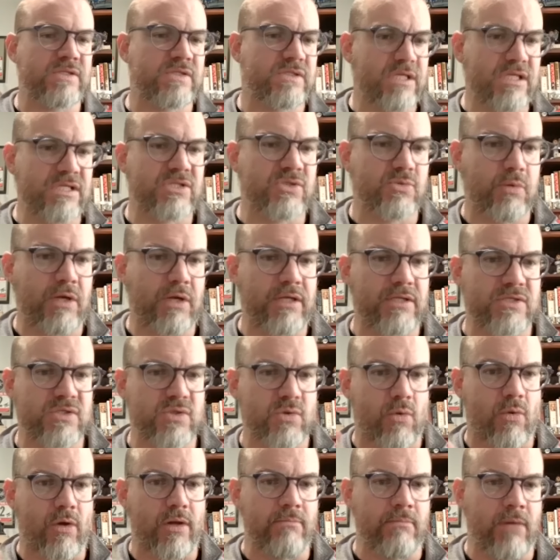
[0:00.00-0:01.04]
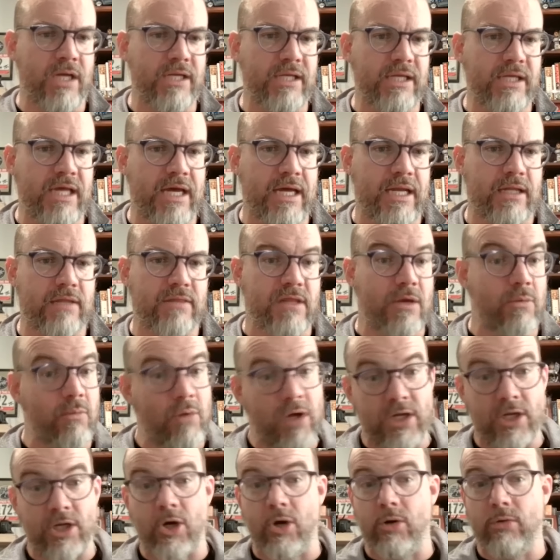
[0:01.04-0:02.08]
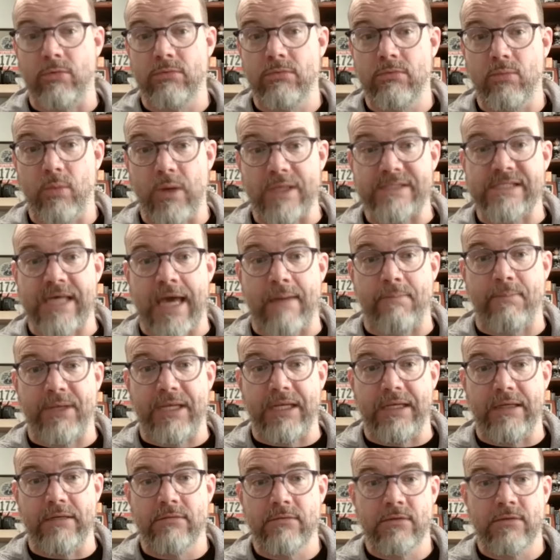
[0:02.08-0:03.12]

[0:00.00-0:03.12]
C suite is throwing money at it. They want to know what's happening.